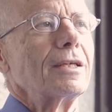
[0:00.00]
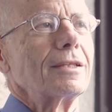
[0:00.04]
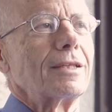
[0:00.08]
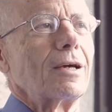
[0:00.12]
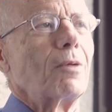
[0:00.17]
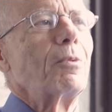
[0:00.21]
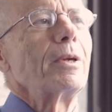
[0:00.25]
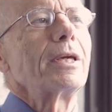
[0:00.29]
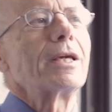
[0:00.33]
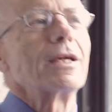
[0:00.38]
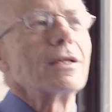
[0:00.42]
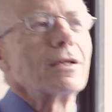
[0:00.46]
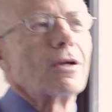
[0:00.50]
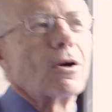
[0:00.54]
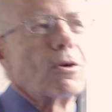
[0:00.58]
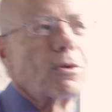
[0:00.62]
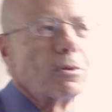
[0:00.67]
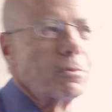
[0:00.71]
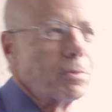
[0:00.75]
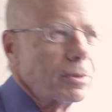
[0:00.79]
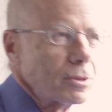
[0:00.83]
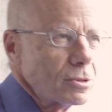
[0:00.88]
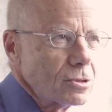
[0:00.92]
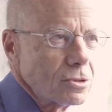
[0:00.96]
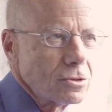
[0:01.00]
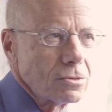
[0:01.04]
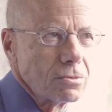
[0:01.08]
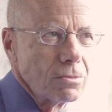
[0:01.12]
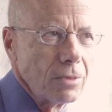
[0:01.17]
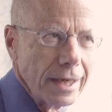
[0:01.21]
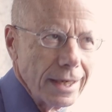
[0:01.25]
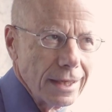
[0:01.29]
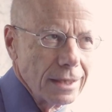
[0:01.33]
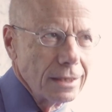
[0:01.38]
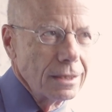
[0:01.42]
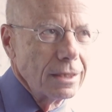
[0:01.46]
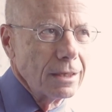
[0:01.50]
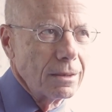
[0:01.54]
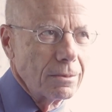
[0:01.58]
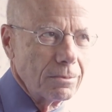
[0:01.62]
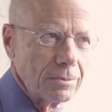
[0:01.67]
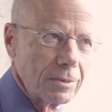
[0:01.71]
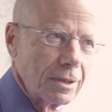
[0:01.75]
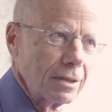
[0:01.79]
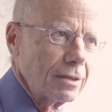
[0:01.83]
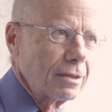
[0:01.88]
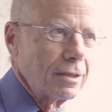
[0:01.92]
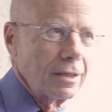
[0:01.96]
that we can go and persuade
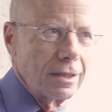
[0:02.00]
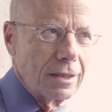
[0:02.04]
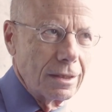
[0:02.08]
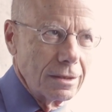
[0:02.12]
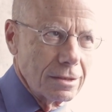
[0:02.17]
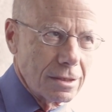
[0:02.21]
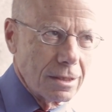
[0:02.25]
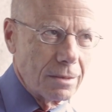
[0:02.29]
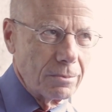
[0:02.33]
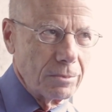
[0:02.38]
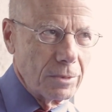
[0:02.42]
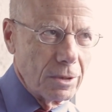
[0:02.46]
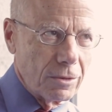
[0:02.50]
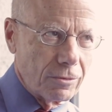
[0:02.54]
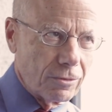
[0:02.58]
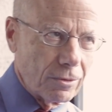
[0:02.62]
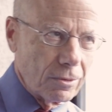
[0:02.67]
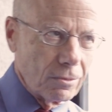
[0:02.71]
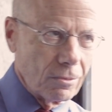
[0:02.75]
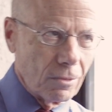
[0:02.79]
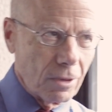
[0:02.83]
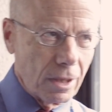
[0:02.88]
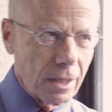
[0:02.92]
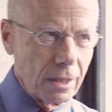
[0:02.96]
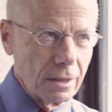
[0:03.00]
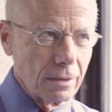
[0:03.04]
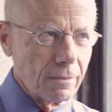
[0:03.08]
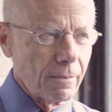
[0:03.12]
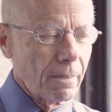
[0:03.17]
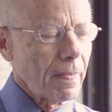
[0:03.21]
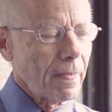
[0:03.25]
them to think in some different way.